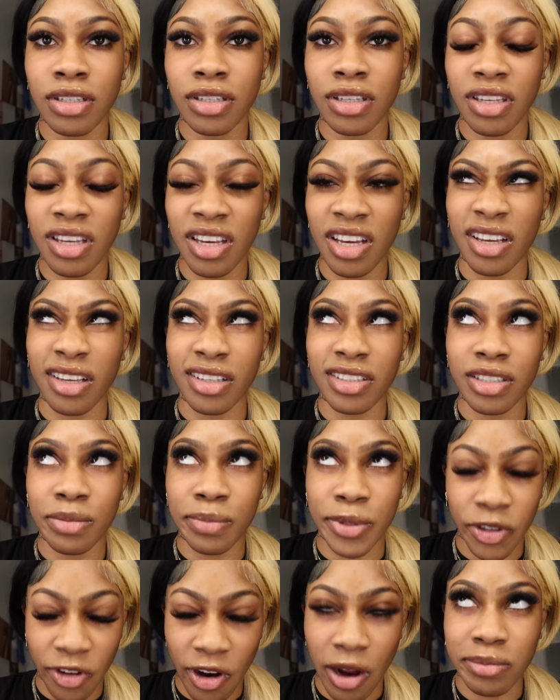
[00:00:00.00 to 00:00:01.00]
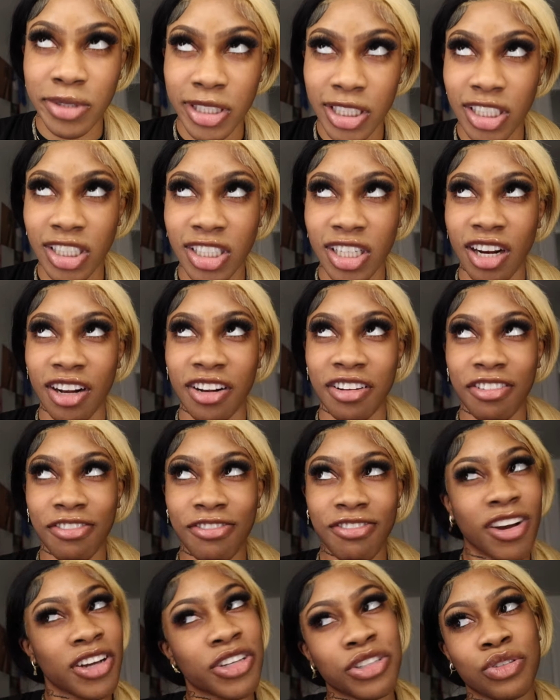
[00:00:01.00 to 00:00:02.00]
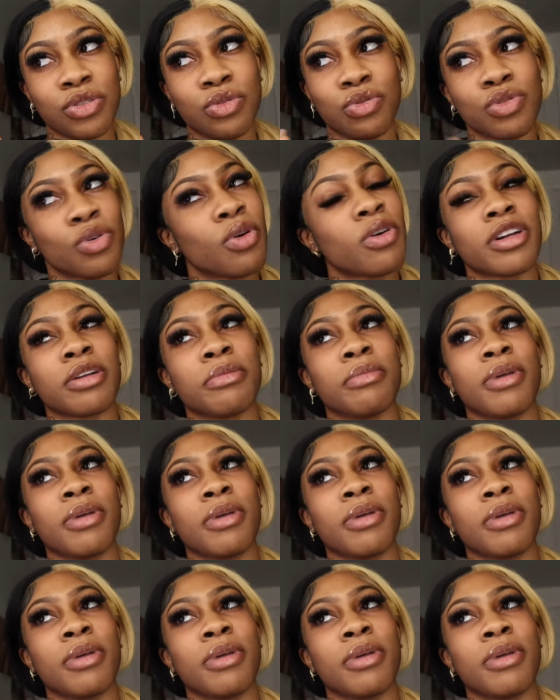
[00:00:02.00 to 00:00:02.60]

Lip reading: Yeah, subscribe to the channel. What the f*** is you talking